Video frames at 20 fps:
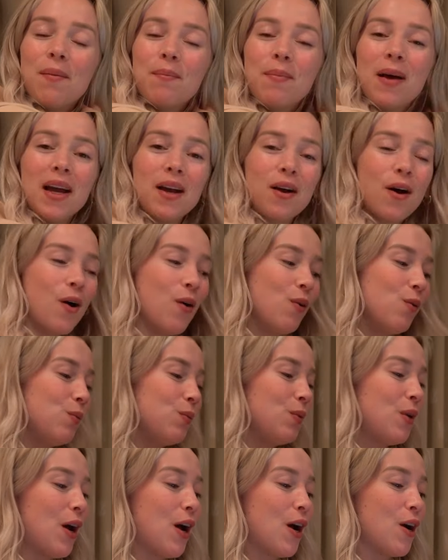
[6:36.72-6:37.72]
I'm back
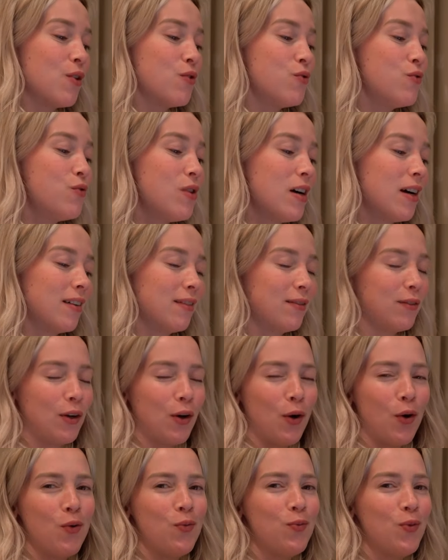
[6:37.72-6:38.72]
home now.
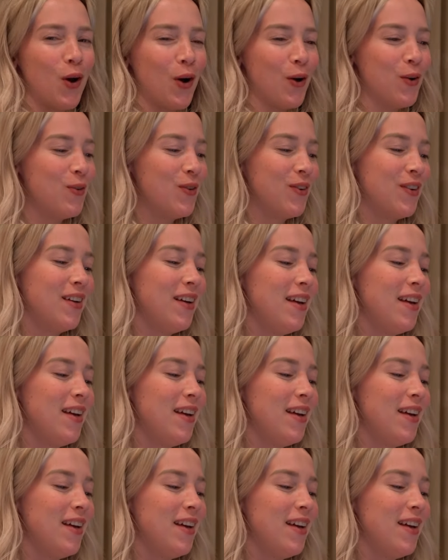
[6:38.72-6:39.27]
Home now.